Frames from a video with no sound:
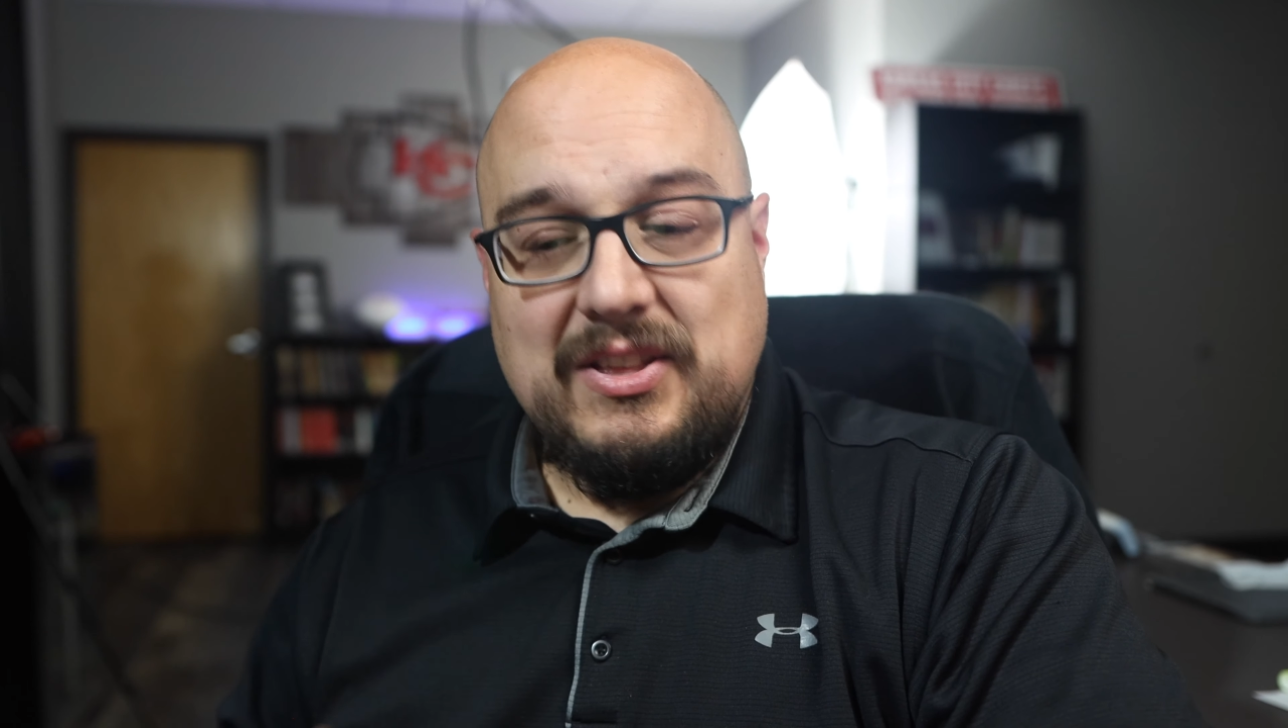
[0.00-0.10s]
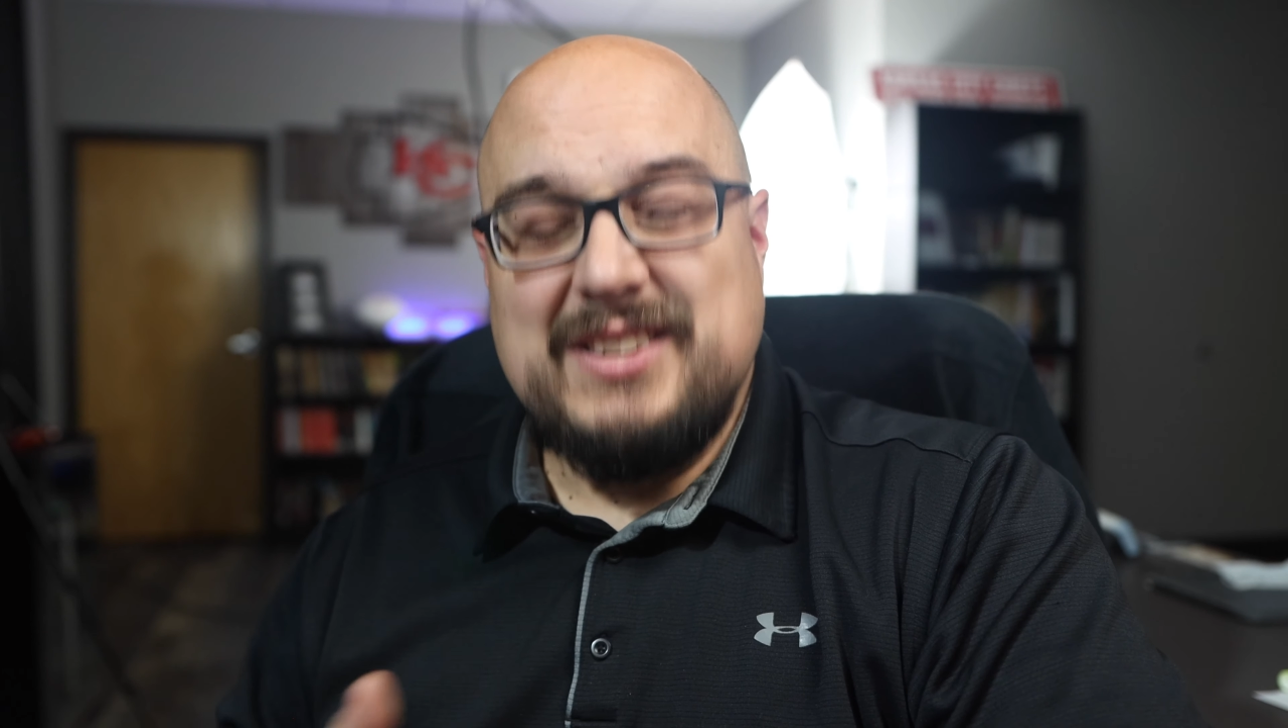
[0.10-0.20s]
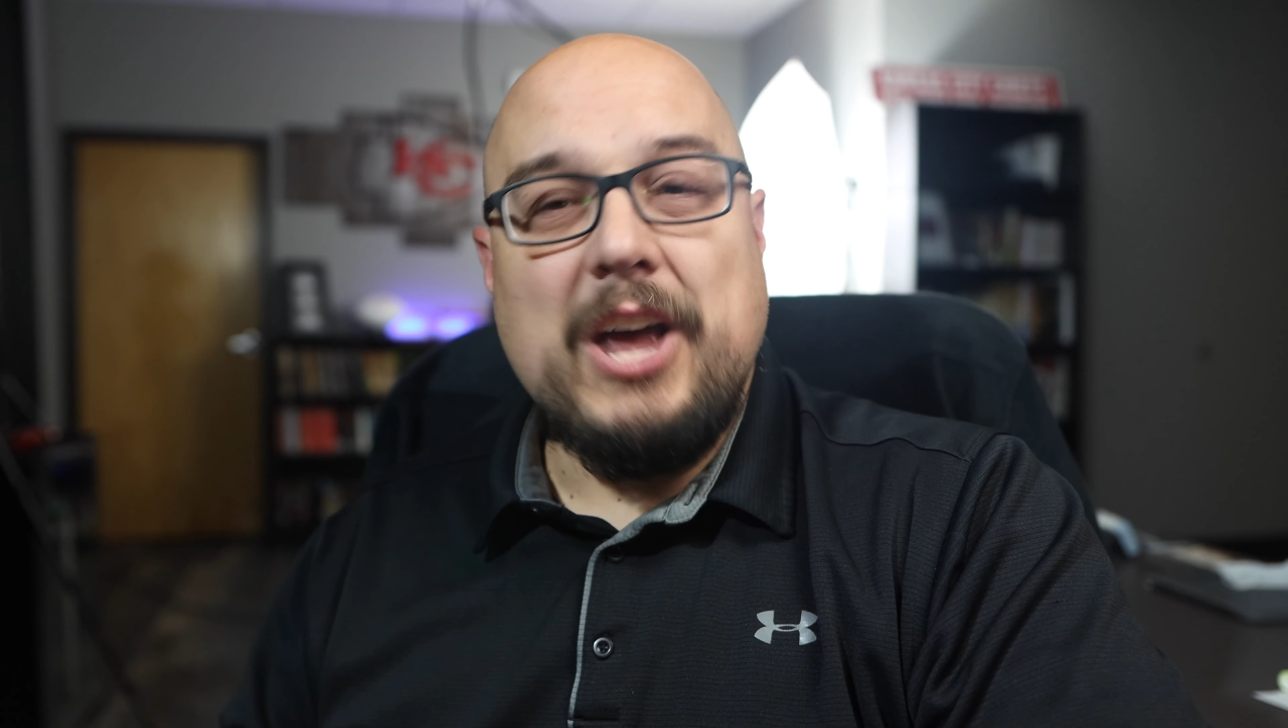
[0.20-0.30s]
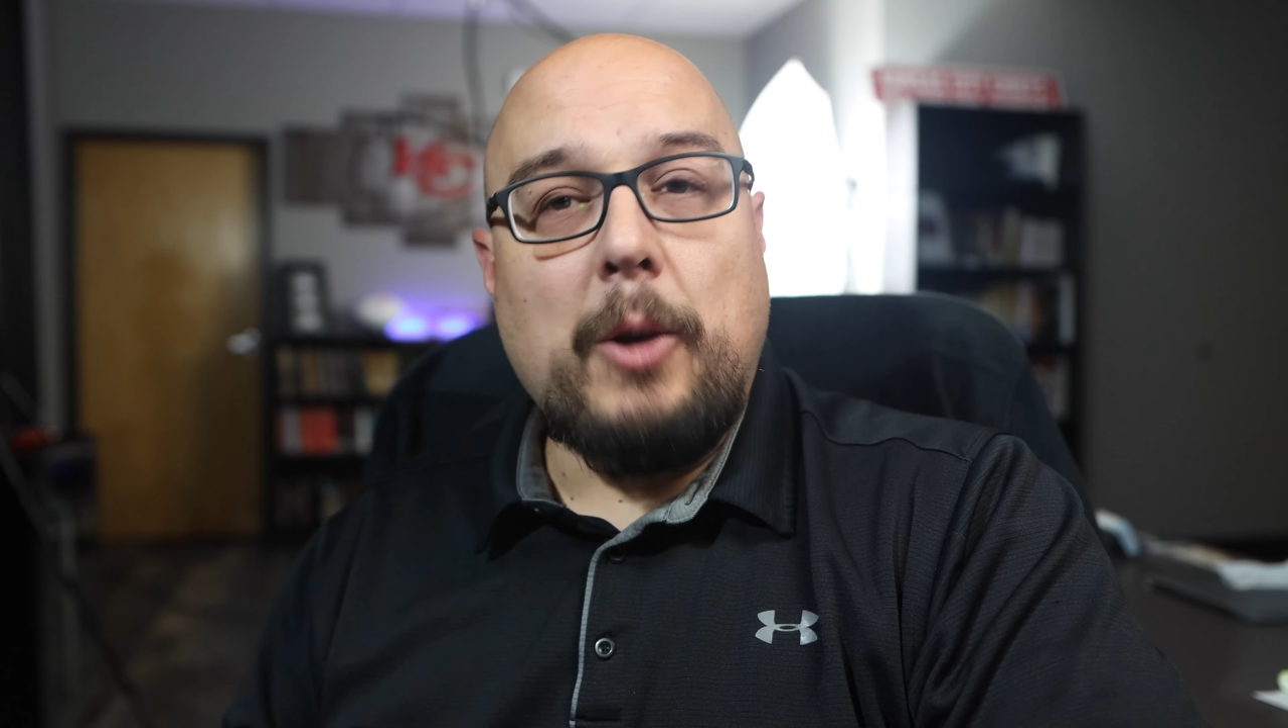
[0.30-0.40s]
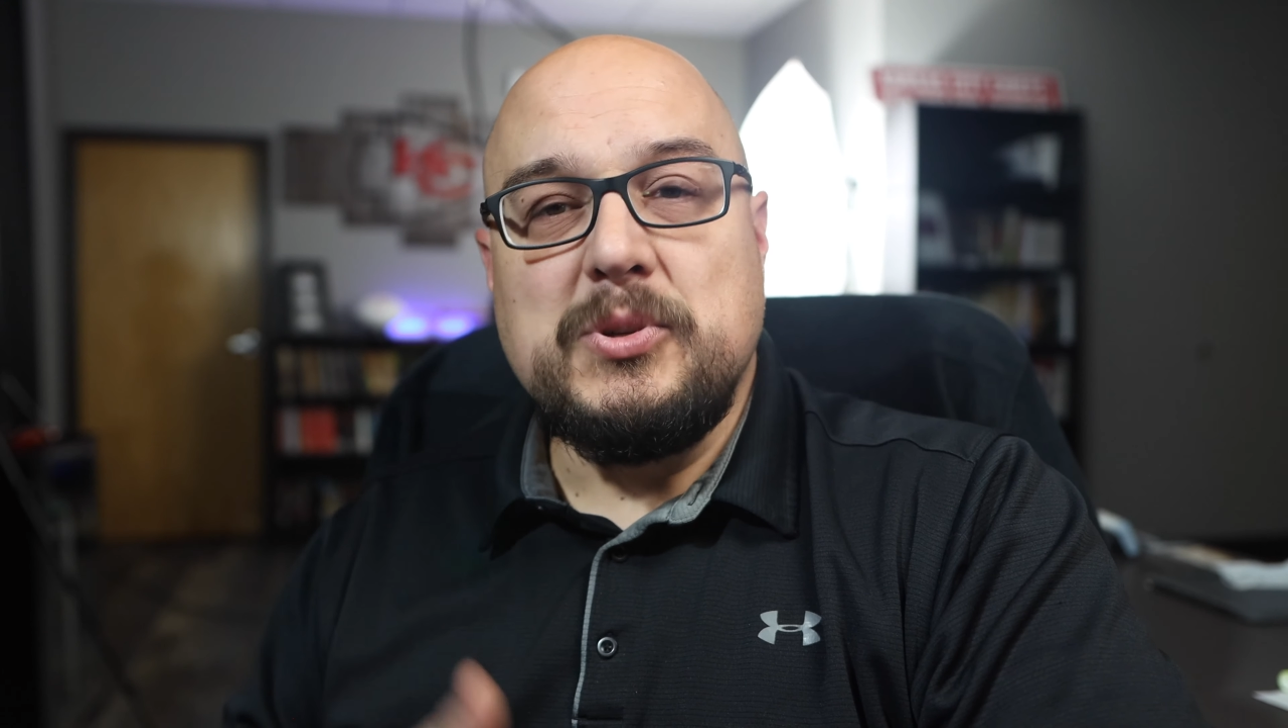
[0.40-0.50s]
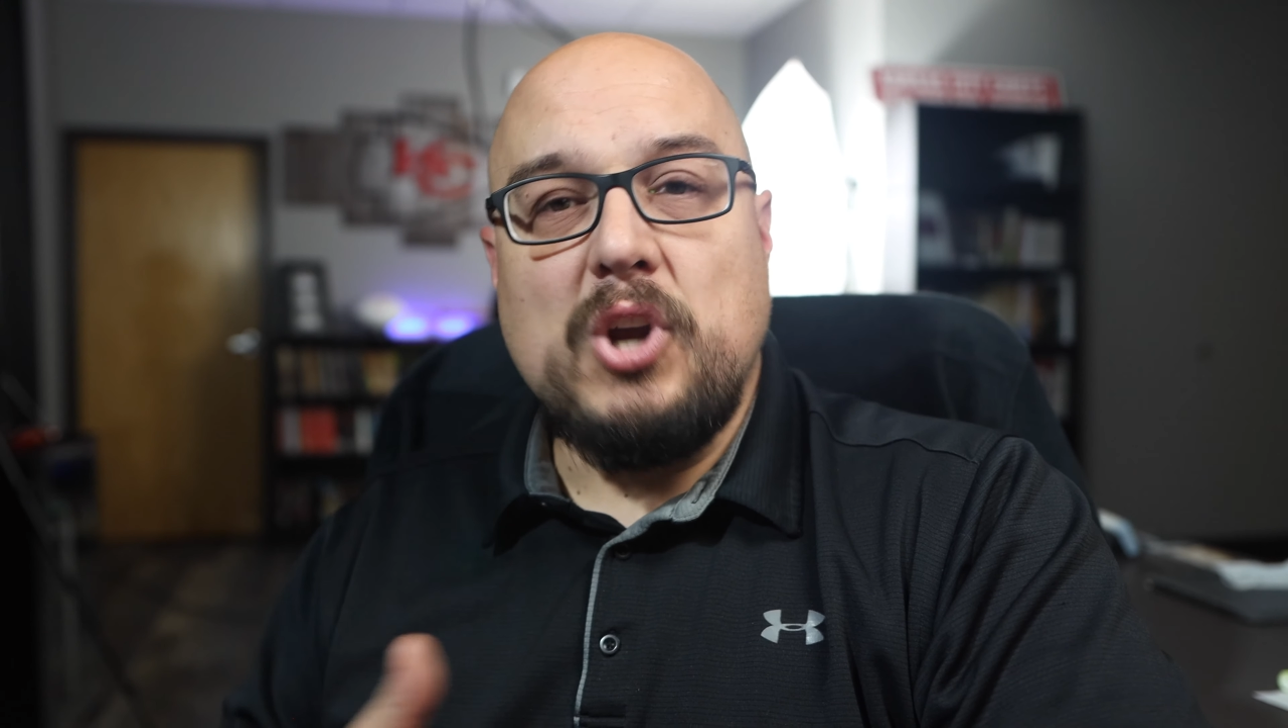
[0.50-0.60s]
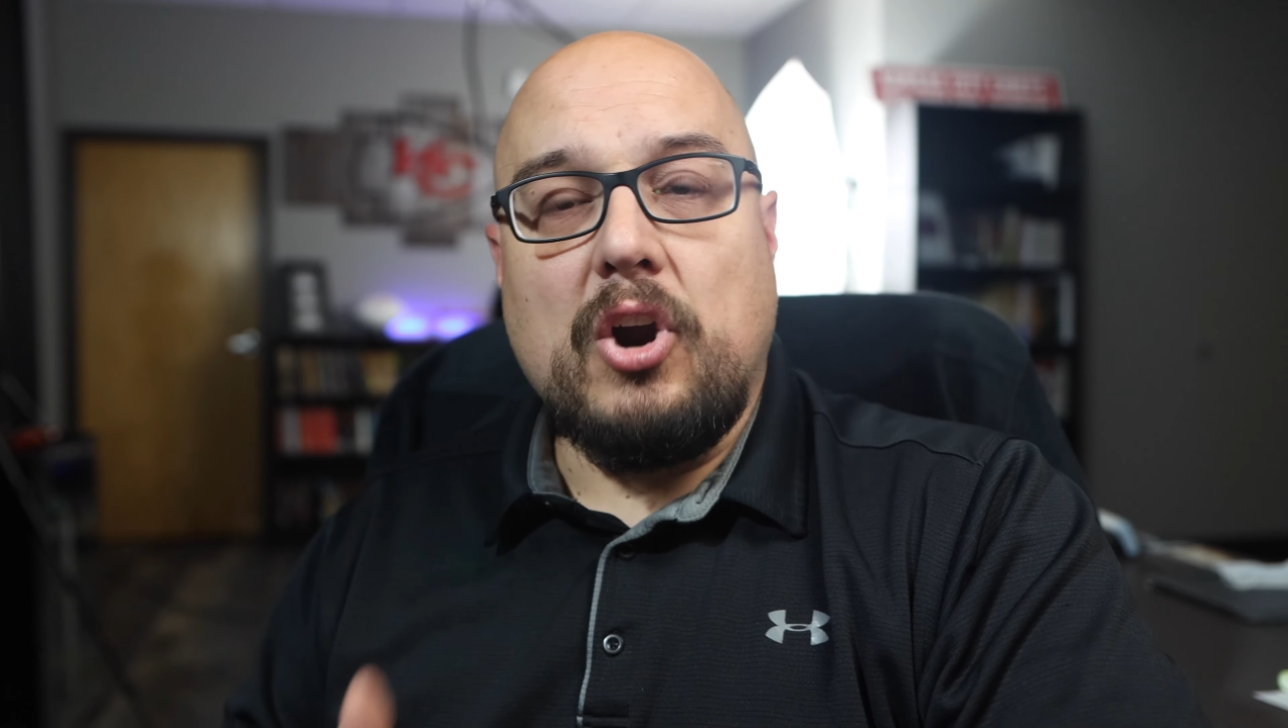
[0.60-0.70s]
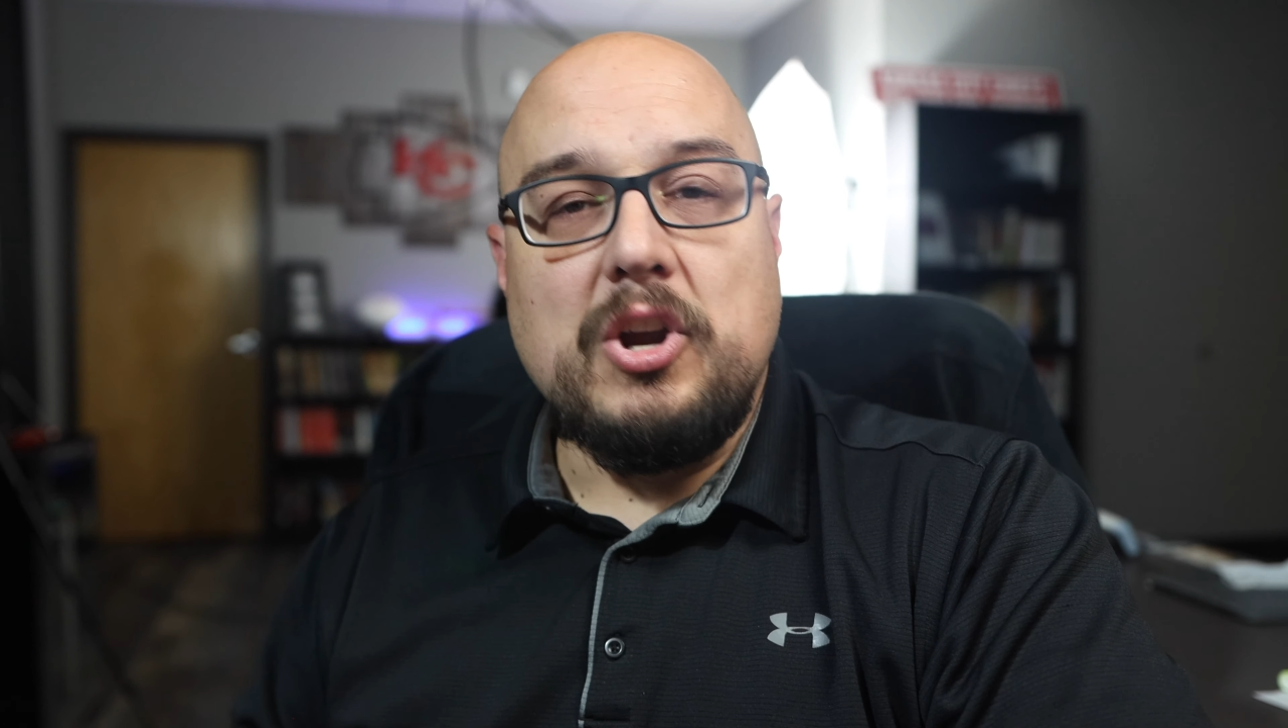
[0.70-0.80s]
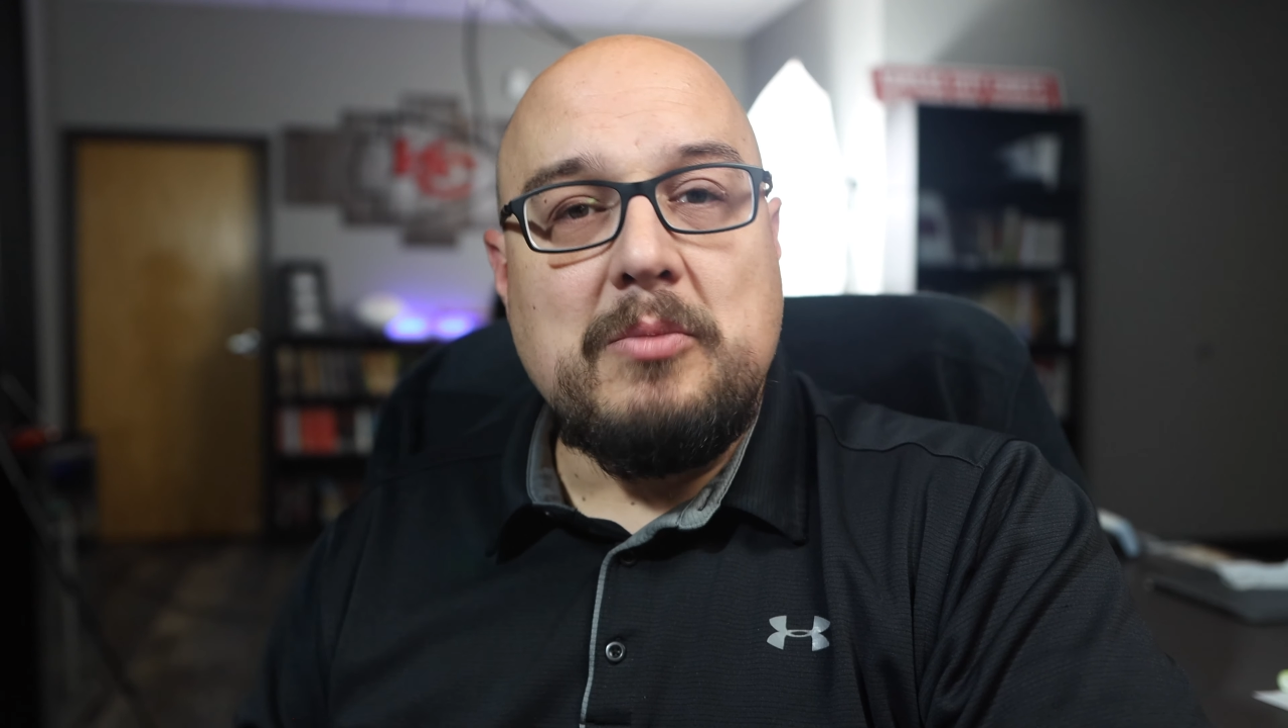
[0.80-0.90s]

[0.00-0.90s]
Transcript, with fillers: This helps our